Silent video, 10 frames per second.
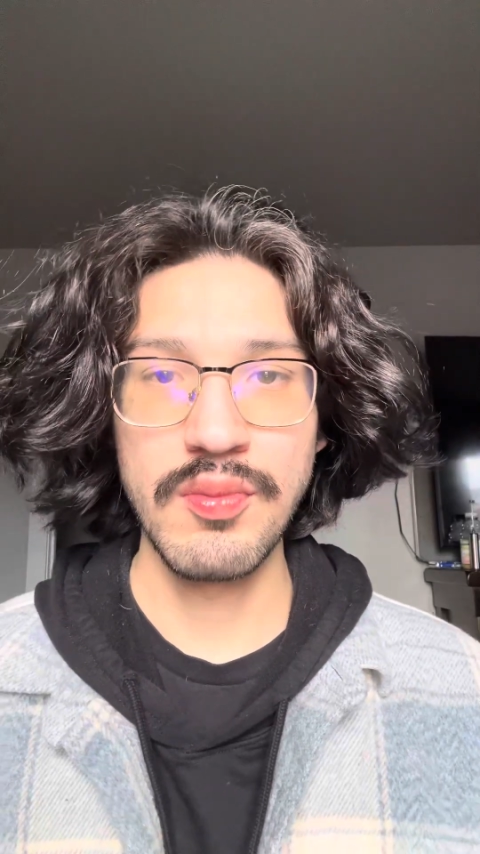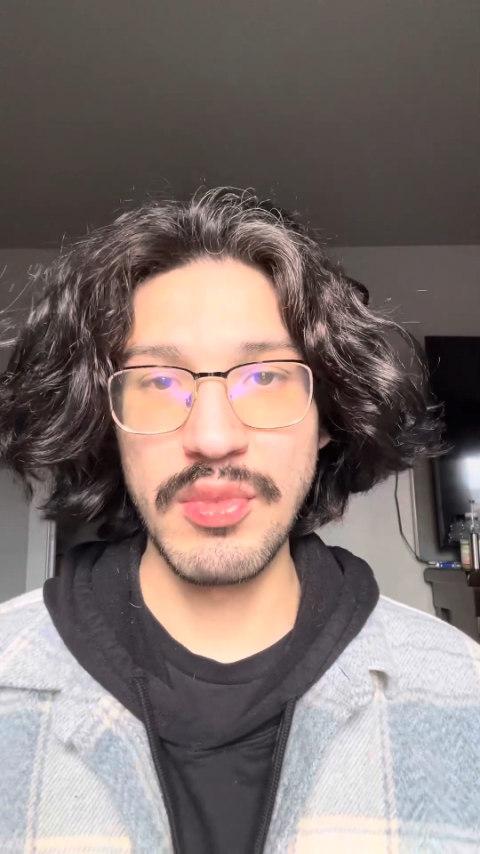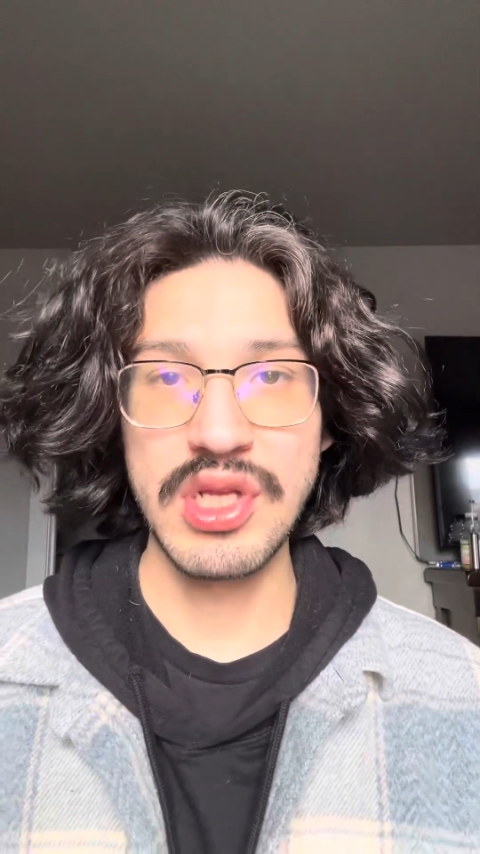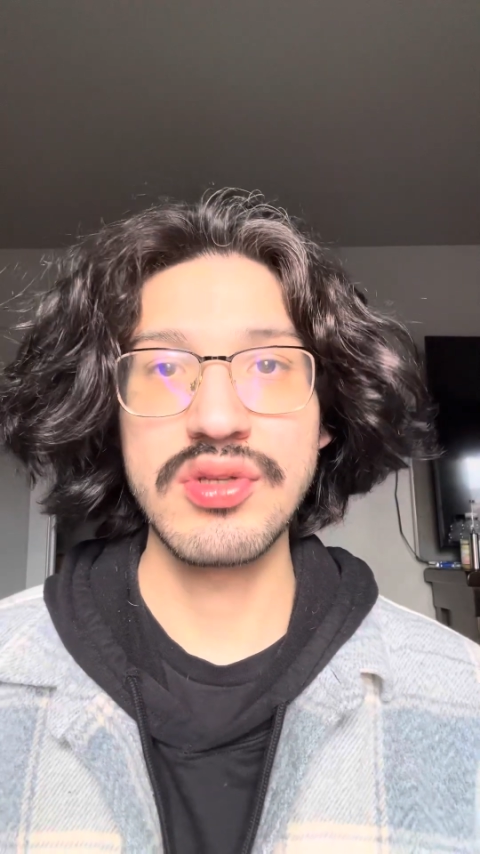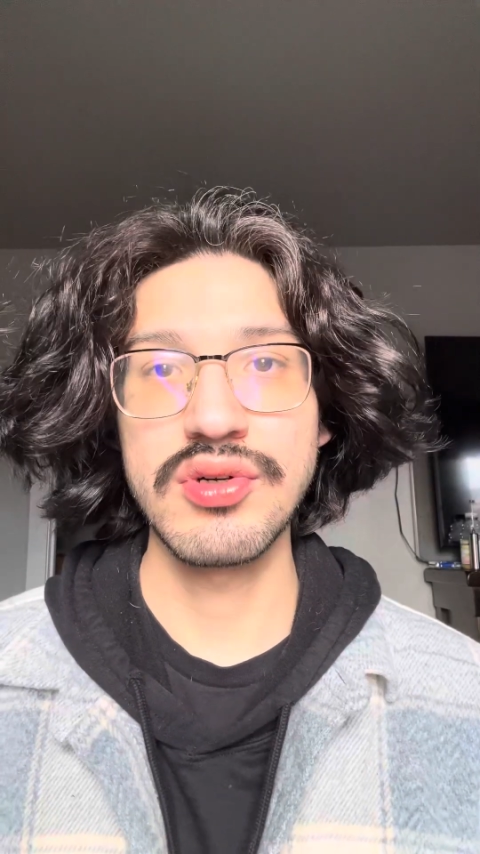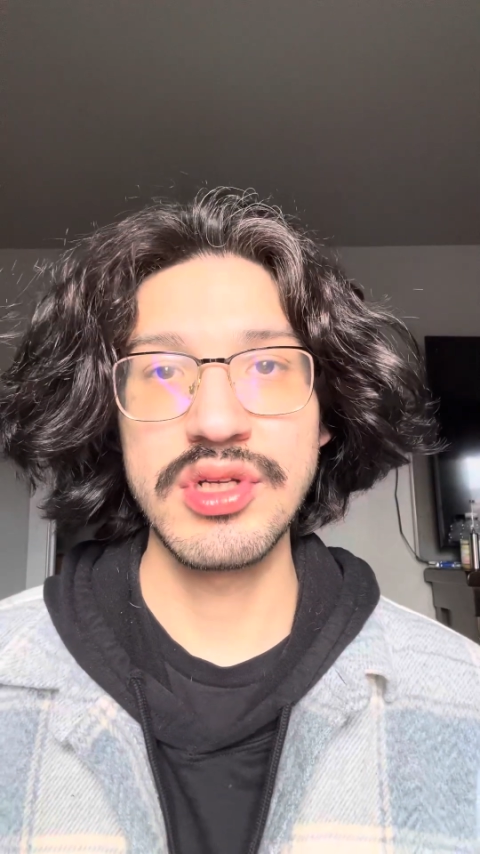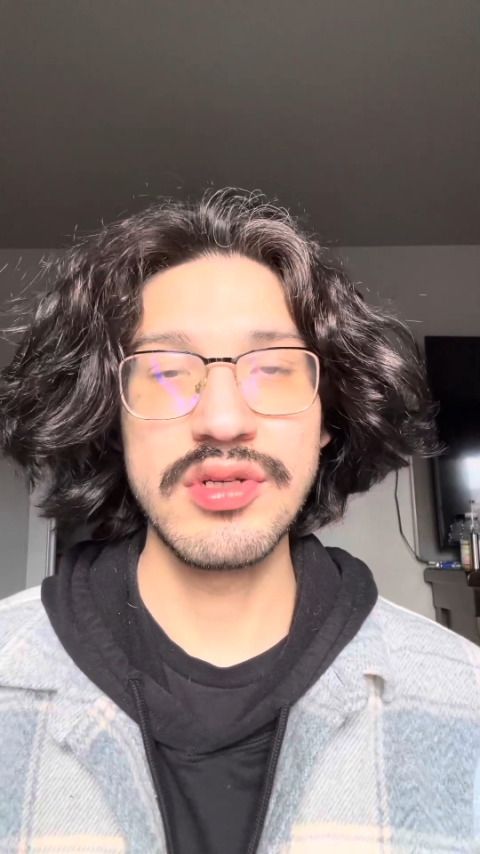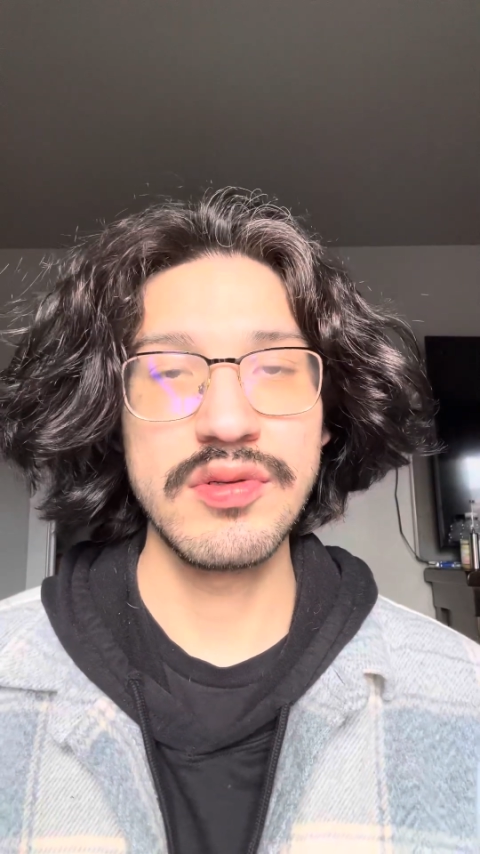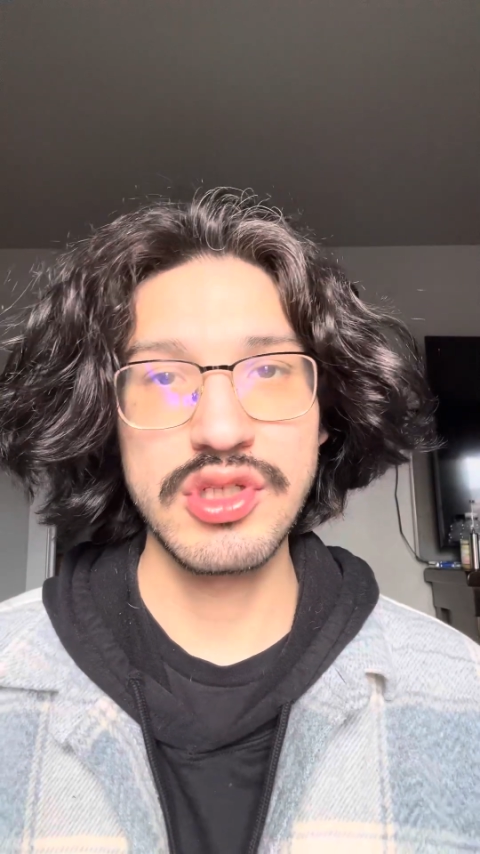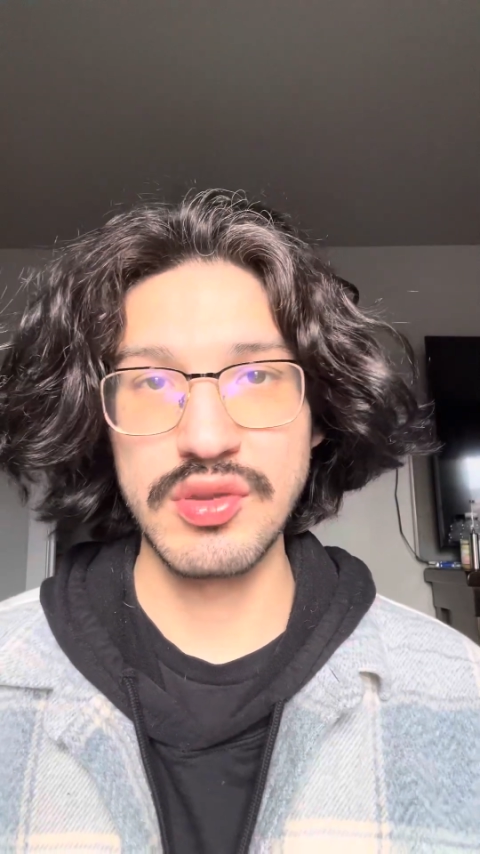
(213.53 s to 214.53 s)
mentor
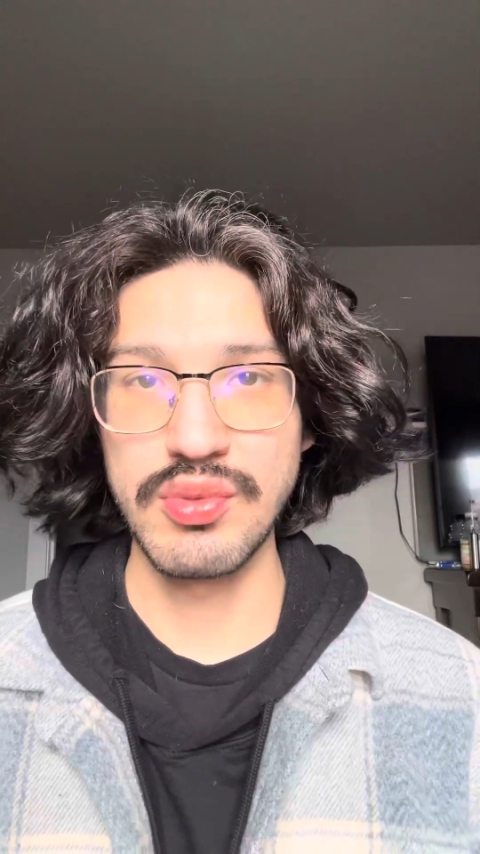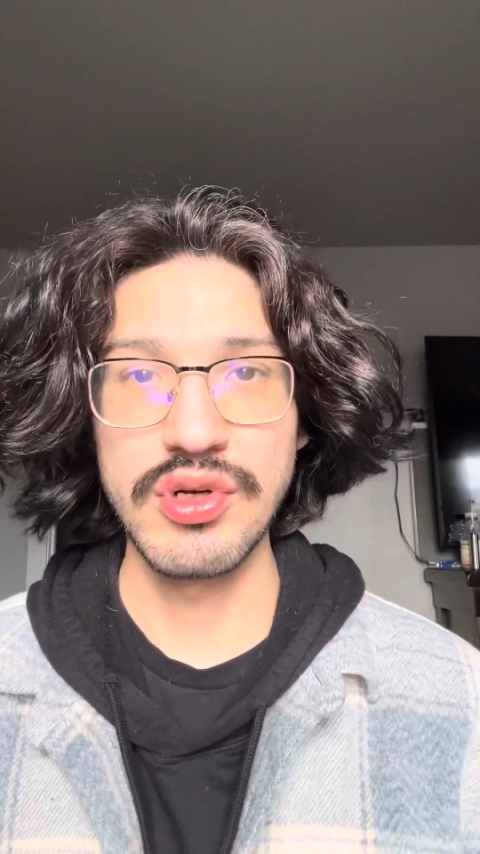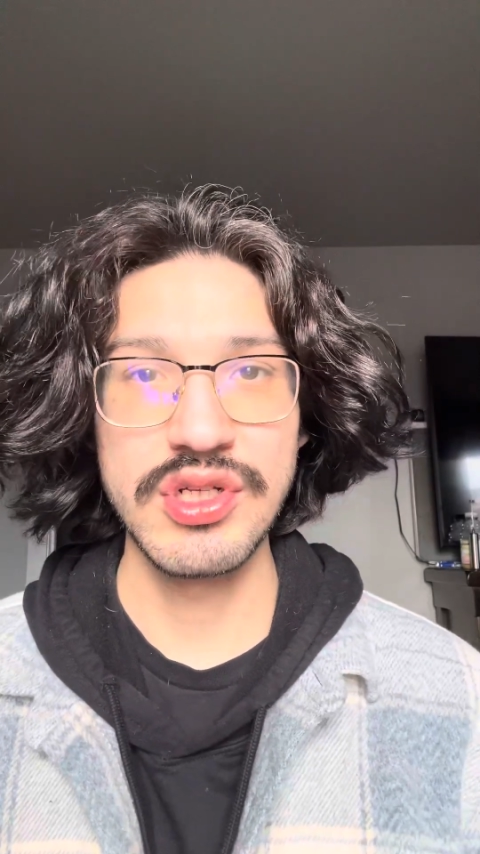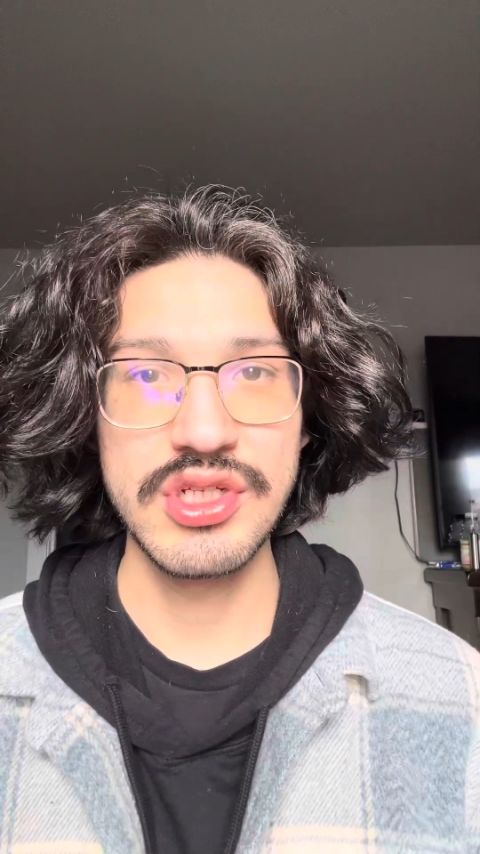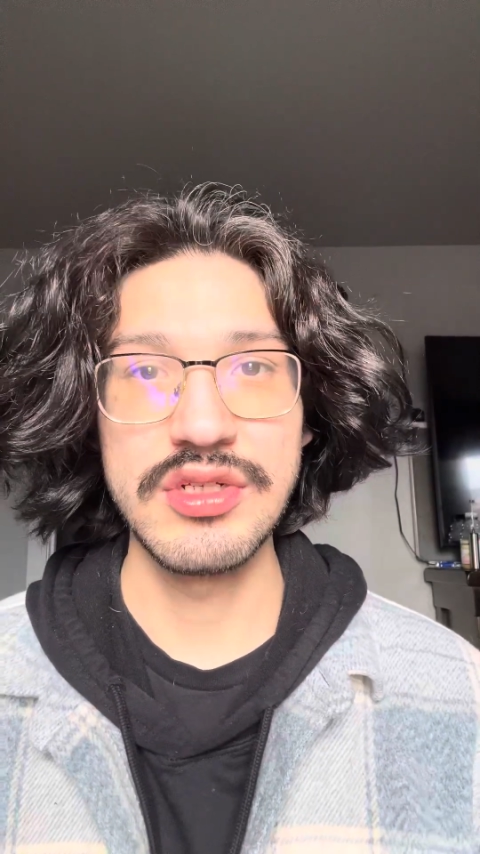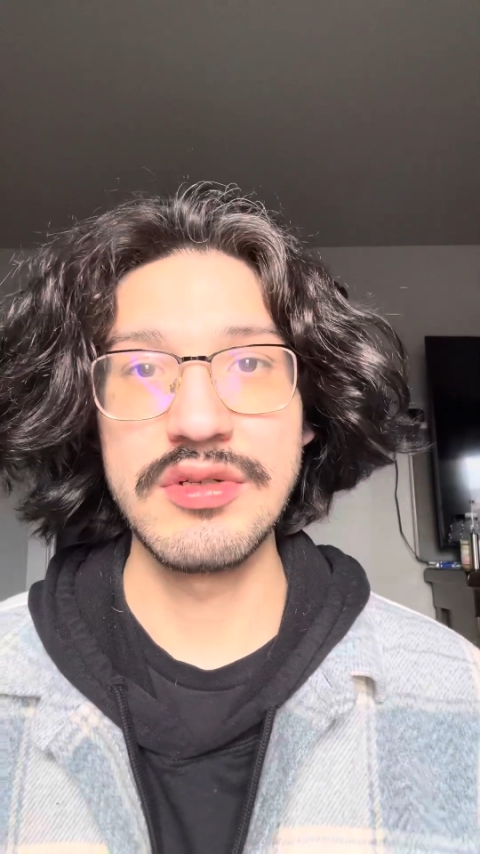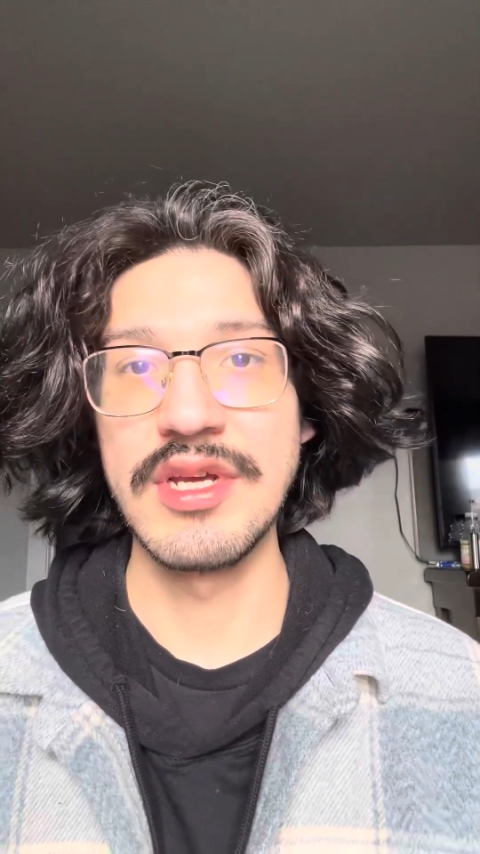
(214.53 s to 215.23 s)
you, support you,